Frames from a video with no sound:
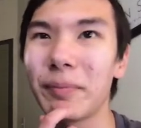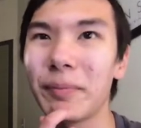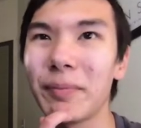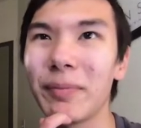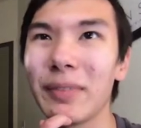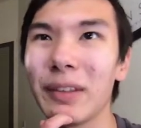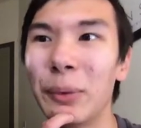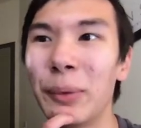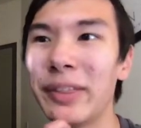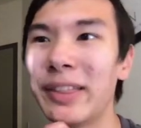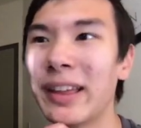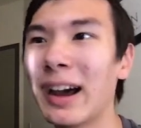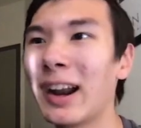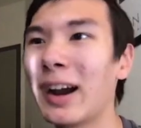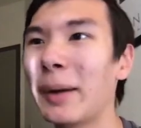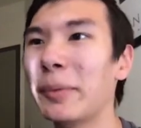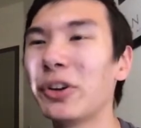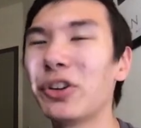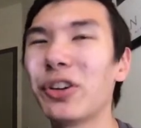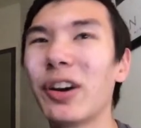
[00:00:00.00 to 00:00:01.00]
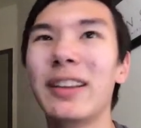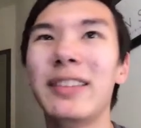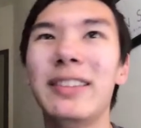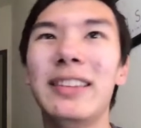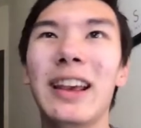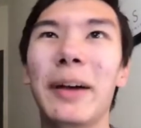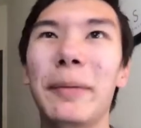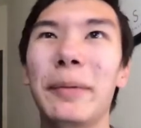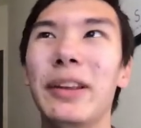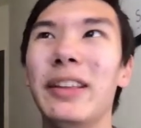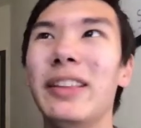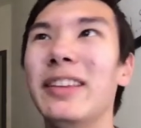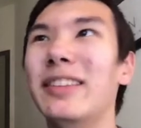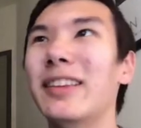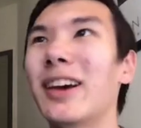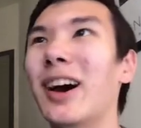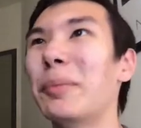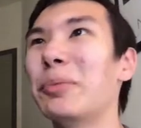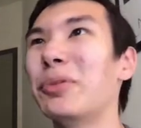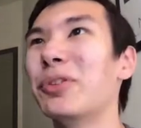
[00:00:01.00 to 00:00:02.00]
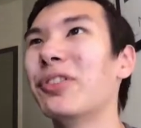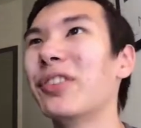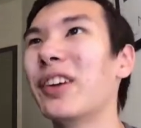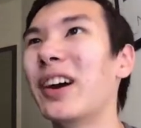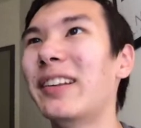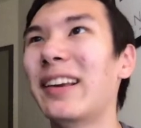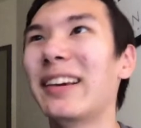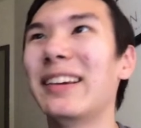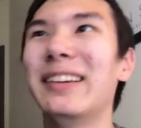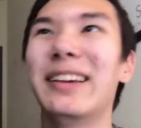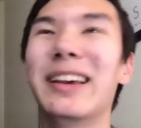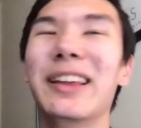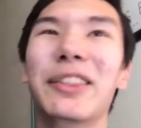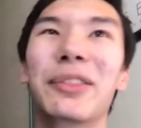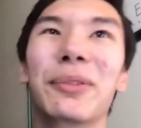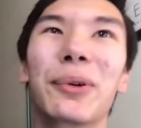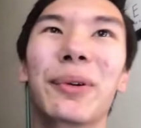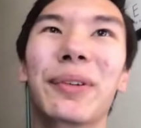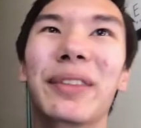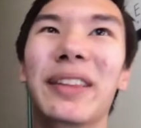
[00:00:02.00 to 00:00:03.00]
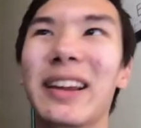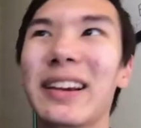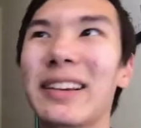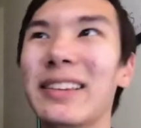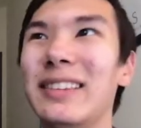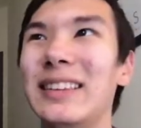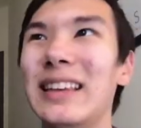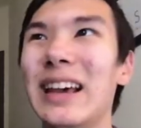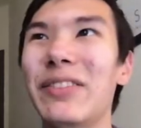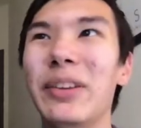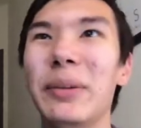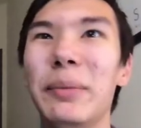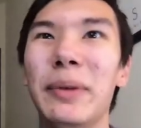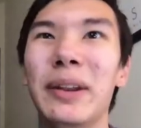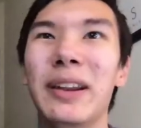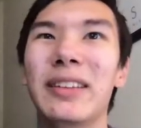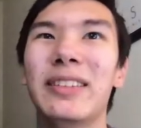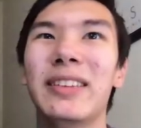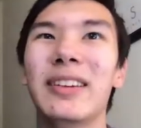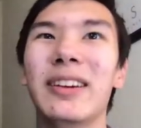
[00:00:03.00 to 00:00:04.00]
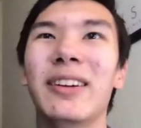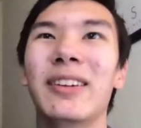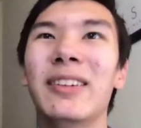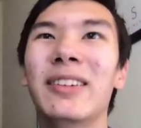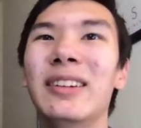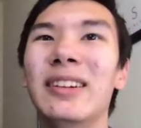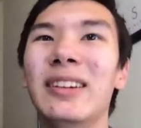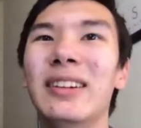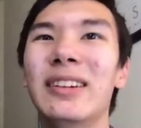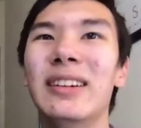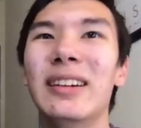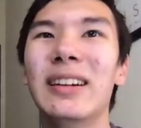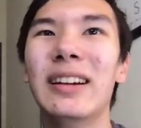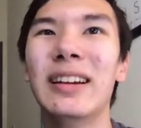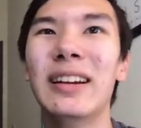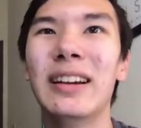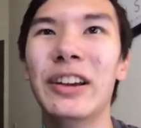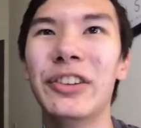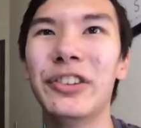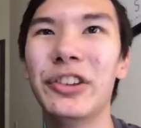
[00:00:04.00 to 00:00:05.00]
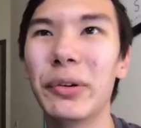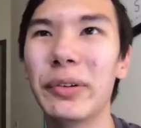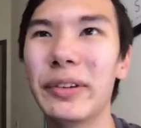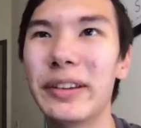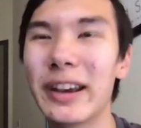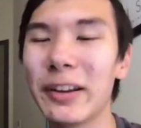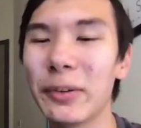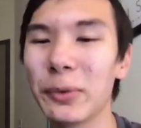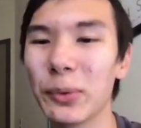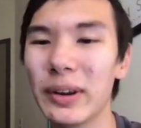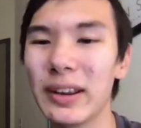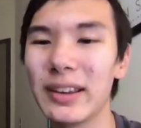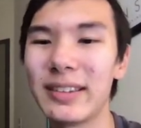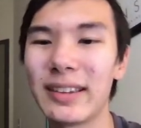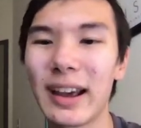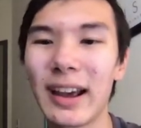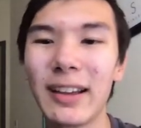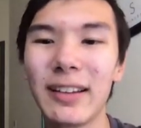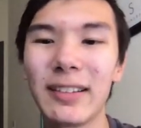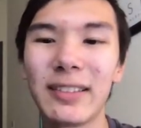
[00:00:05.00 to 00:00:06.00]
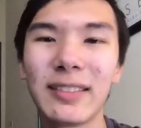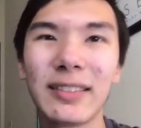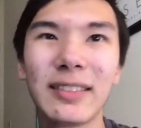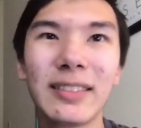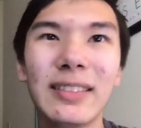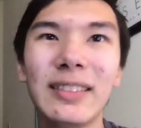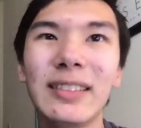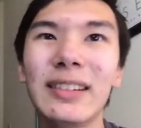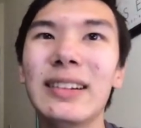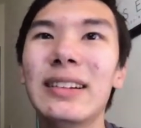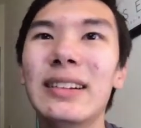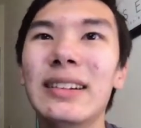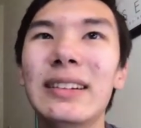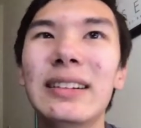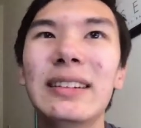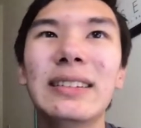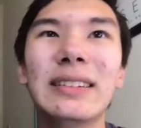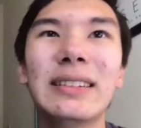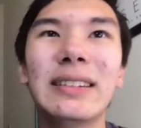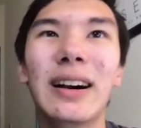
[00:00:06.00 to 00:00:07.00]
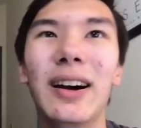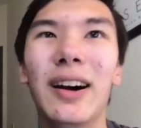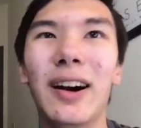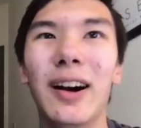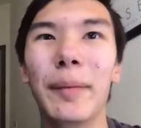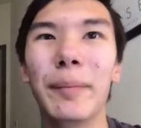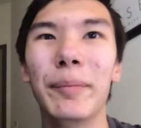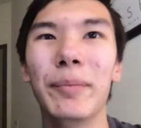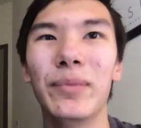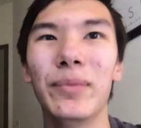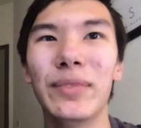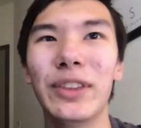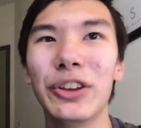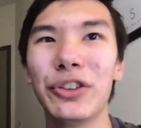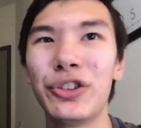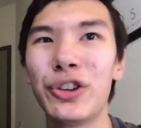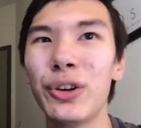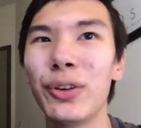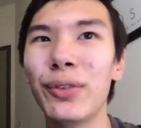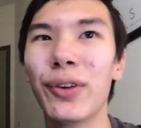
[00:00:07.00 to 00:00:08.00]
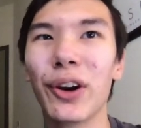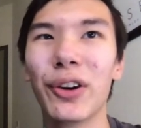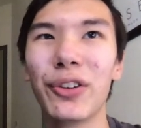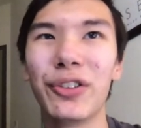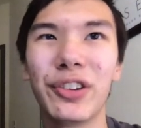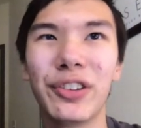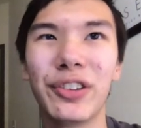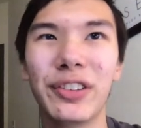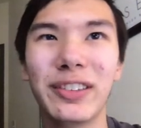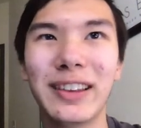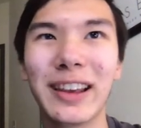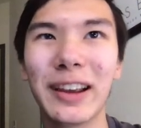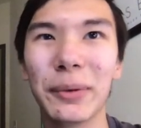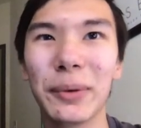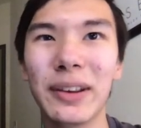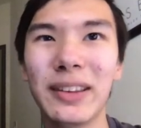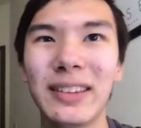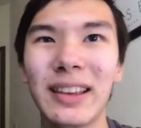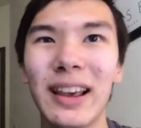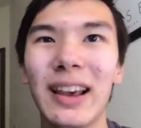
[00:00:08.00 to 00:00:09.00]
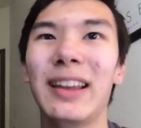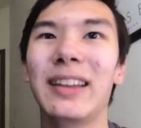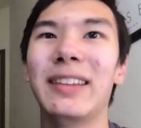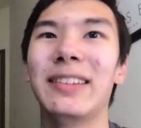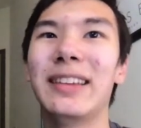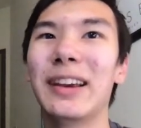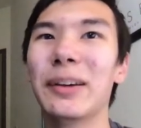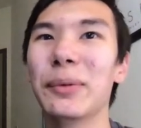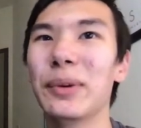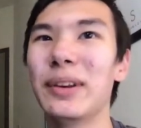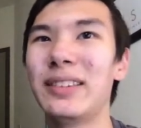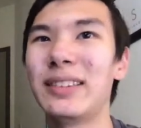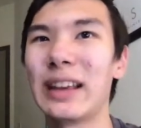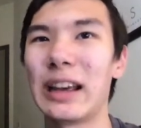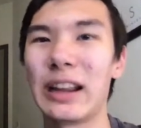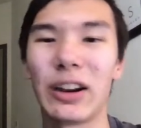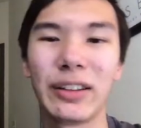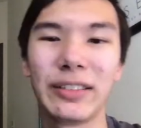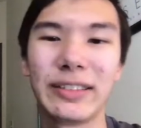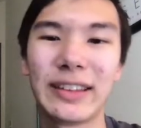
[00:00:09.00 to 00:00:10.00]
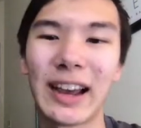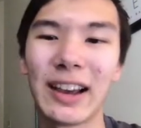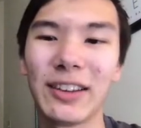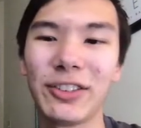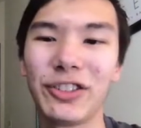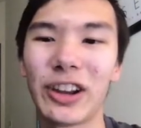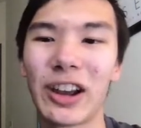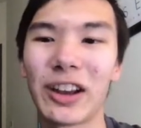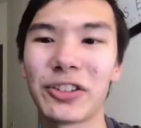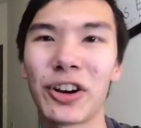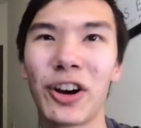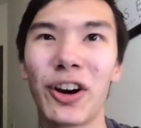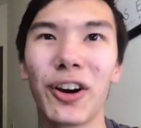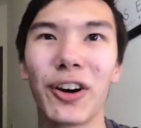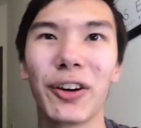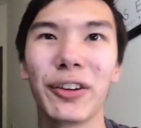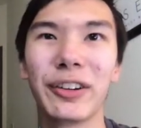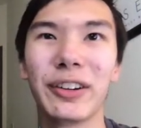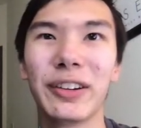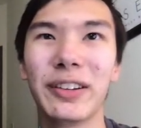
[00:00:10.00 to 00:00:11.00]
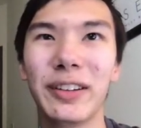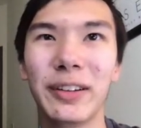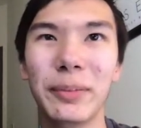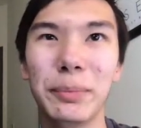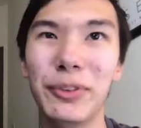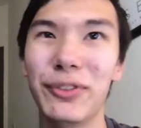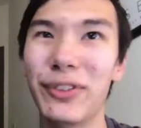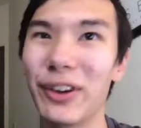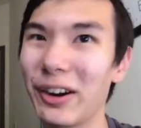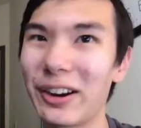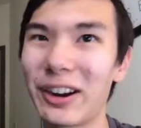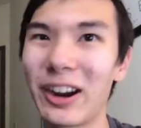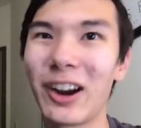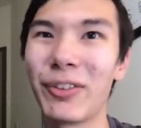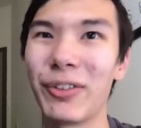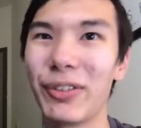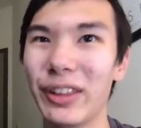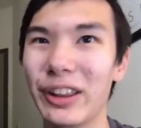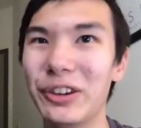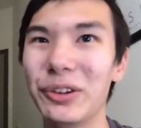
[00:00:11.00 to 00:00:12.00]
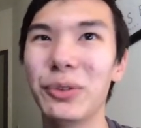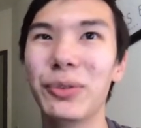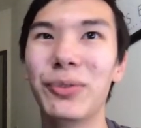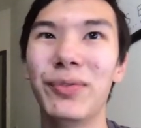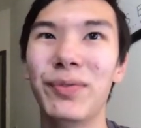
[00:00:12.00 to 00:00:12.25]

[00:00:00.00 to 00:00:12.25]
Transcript: With that, I'm going to try to see how many of these optional slides I can get through in the next 7 minutes here. So Git reset. There's two versions, Git reset and Git reset hard. Be very careful. They do